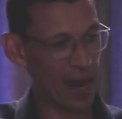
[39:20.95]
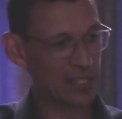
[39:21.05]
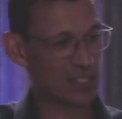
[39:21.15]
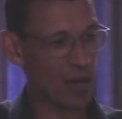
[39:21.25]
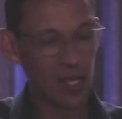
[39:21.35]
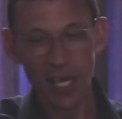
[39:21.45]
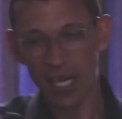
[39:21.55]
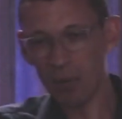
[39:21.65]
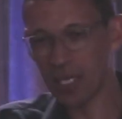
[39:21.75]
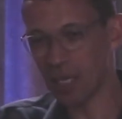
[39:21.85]
So he
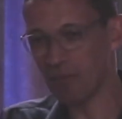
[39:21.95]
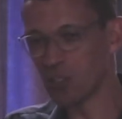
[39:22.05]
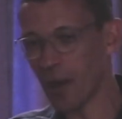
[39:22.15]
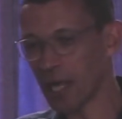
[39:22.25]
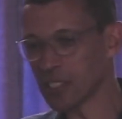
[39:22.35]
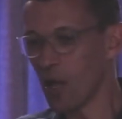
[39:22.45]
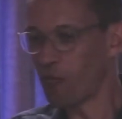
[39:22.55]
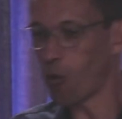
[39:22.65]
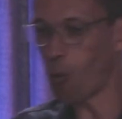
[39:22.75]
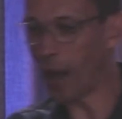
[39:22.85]
would give it to us
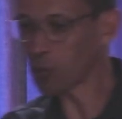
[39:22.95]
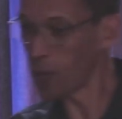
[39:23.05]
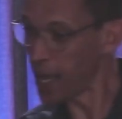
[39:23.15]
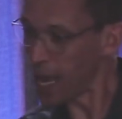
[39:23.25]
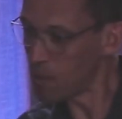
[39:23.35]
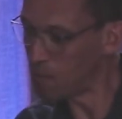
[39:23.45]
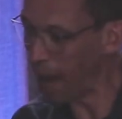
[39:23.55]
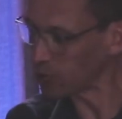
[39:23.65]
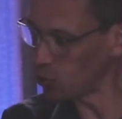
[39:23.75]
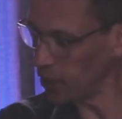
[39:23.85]
for what we are about
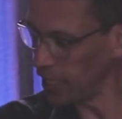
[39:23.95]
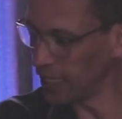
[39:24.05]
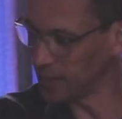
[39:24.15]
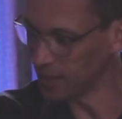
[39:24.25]
to eat.